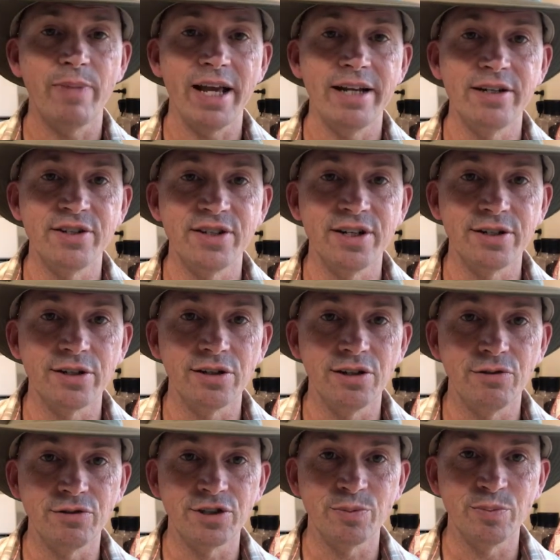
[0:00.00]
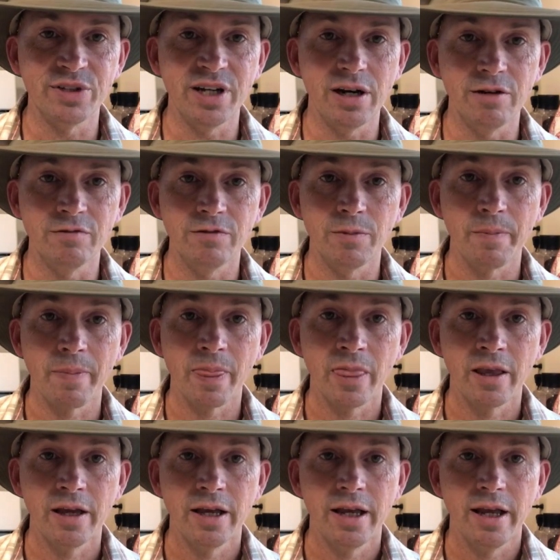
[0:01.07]
pages into Lonesome Dove.
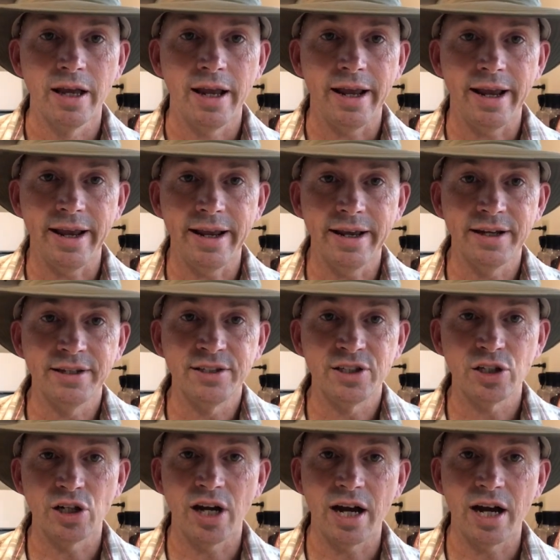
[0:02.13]
And